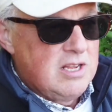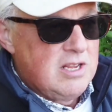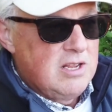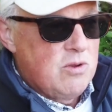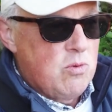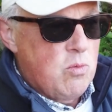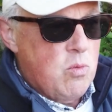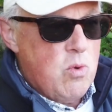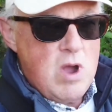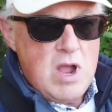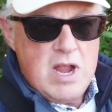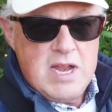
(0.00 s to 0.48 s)

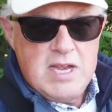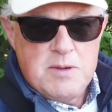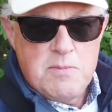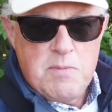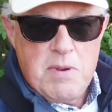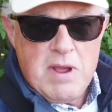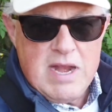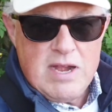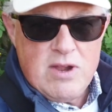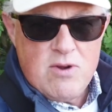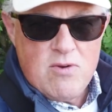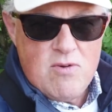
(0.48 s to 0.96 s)
wide
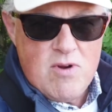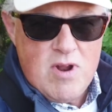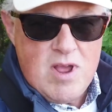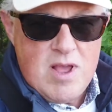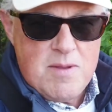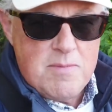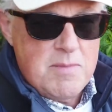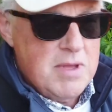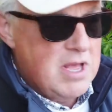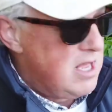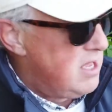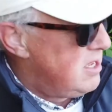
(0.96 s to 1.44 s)

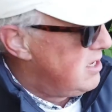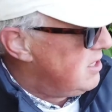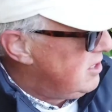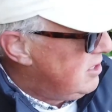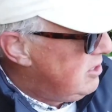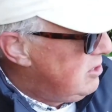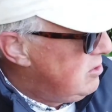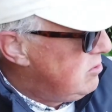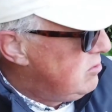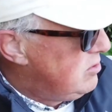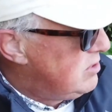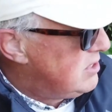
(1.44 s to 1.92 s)
panorama,
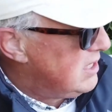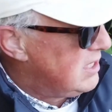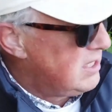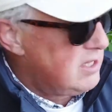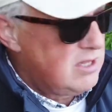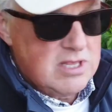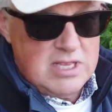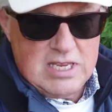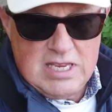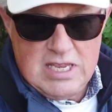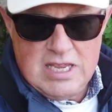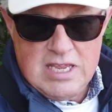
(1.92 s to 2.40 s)

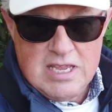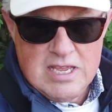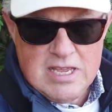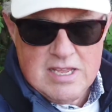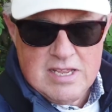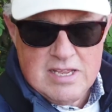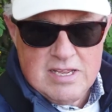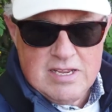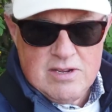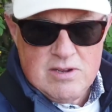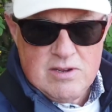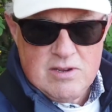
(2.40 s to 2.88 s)
using the
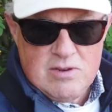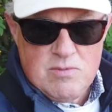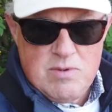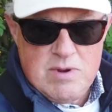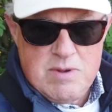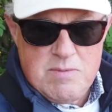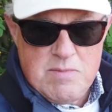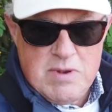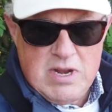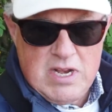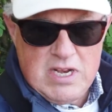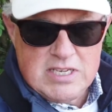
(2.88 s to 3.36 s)

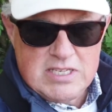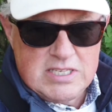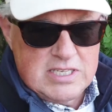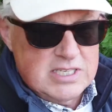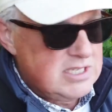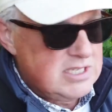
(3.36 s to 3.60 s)
windmill as a